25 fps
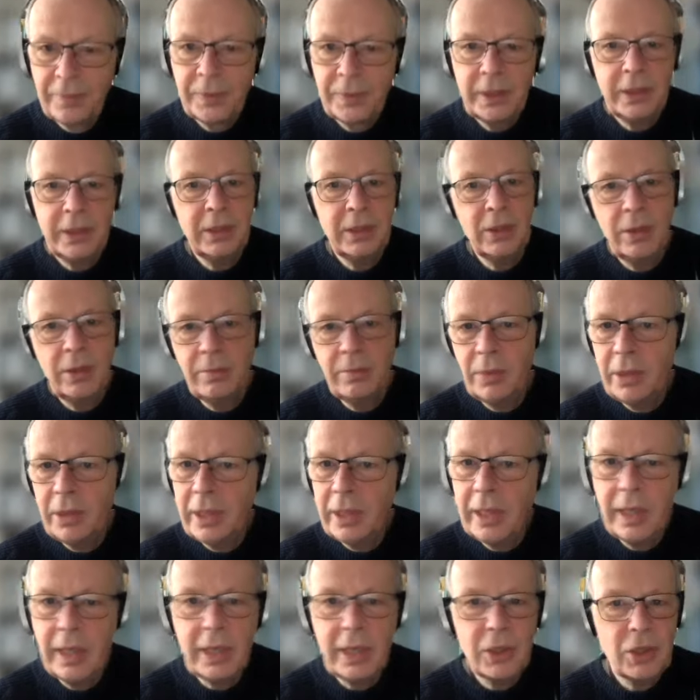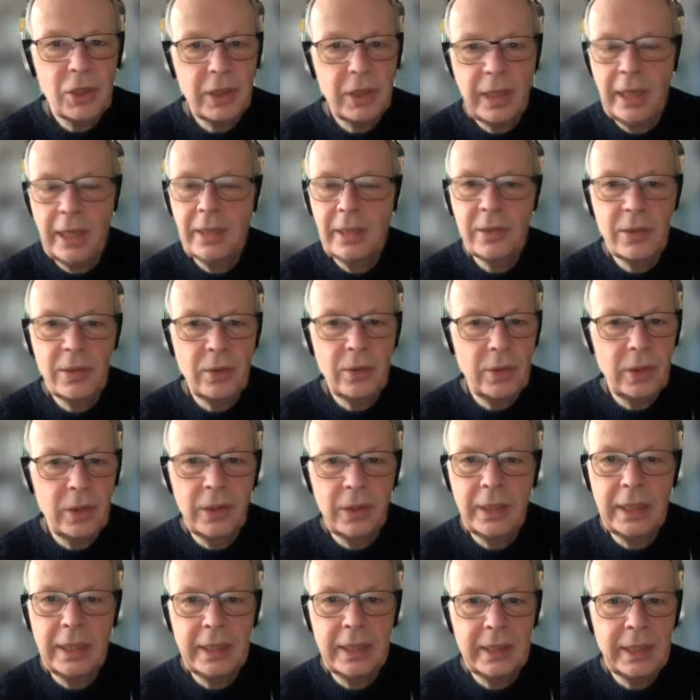determination, and so
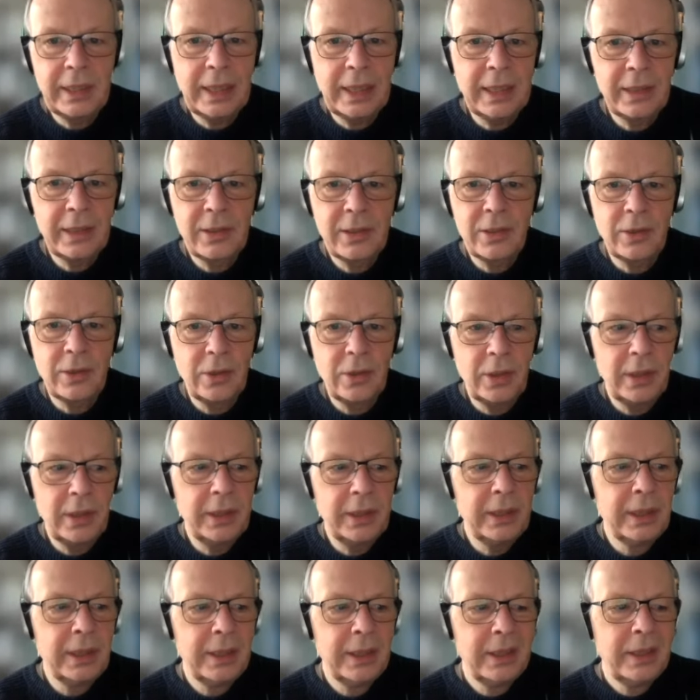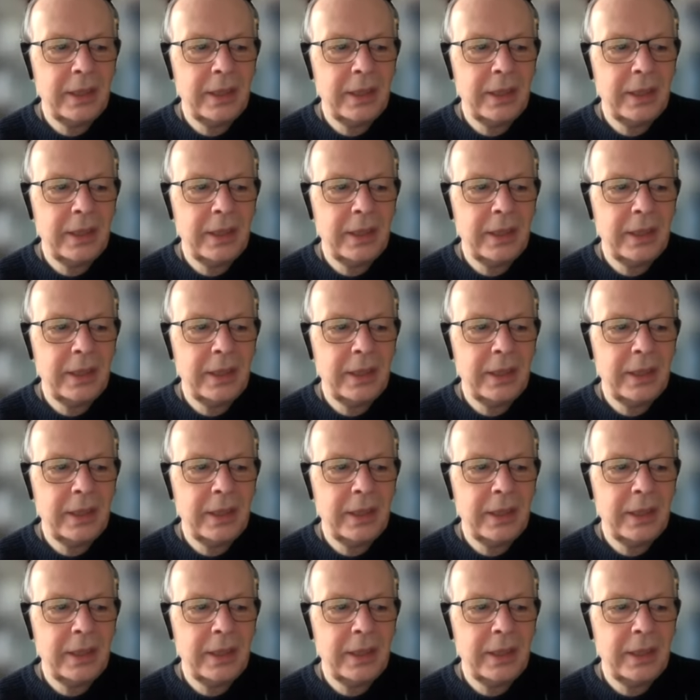on and so on.